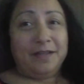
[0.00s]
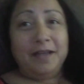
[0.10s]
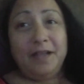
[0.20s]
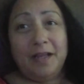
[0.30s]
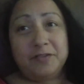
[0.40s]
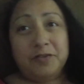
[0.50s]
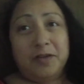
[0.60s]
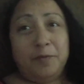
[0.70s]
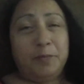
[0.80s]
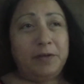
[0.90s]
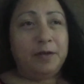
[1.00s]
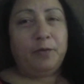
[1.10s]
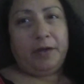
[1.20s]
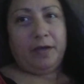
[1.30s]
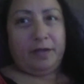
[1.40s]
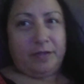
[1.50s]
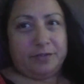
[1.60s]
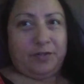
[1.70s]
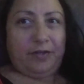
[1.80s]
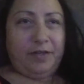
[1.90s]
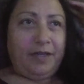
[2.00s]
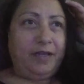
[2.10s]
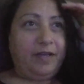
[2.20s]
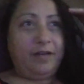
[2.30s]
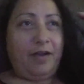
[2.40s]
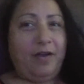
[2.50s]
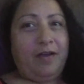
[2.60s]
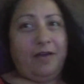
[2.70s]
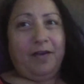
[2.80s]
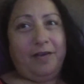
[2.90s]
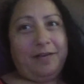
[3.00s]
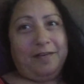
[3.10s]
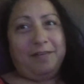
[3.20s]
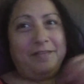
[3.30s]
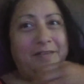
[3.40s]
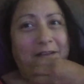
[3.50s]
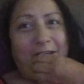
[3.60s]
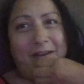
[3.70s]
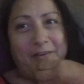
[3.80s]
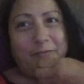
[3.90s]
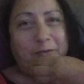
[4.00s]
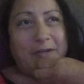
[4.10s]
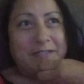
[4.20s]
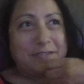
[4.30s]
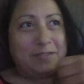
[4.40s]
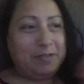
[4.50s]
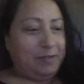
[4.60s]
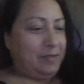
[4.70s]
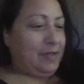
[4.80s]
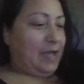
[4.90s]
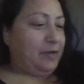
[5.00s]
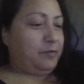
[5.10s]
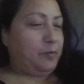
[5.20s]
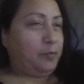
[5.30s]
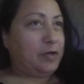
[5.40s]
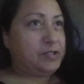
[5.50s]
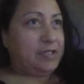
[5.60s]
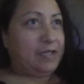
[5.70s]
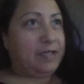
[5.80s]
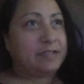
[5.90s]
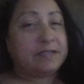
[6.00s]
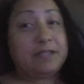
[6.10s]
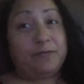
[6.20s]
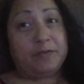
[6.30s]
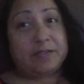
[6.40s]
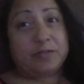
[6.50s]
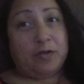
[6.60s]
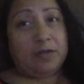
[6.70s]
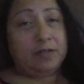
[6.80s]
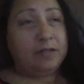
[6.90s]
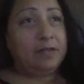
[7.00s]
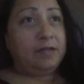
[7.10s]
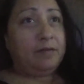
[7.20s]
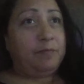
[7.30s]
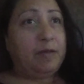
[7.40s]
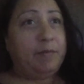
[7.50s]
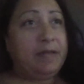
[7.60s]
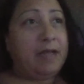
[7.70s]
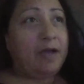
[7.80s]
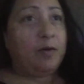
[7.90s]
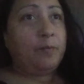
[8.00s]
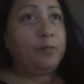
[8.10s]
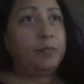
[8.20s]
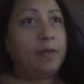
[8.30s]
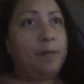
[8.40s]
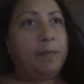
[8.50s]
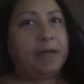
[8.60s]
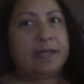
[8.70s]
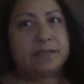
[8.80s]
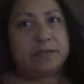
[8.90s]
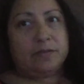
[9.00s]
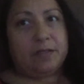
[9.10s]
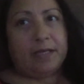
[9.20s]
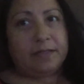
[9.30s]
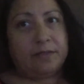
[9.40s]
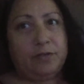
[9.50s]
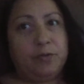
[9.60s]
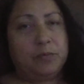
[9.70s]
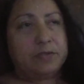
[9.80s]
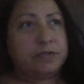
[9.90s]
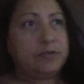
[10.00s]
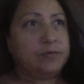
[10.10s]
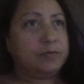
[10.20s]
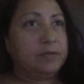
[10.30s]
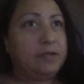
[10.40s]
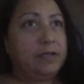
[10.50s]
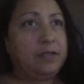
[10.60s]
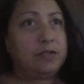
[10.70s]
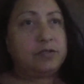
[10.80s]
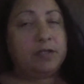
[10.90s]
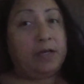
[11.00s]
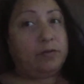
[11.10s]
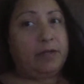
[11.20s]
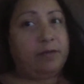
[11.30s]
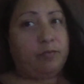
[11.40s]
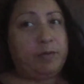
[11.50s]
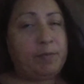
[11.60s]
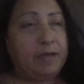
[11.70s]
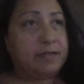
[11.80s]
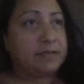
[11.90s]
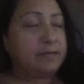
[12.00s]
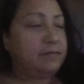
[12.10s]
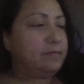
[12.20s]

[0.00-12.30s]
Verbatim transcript: Electric Company. We're gonna turn it on. I don't know if you guys. I grew up watching it. It's different song, maybe now, but I still like the new one too. Usually I don't like remakes.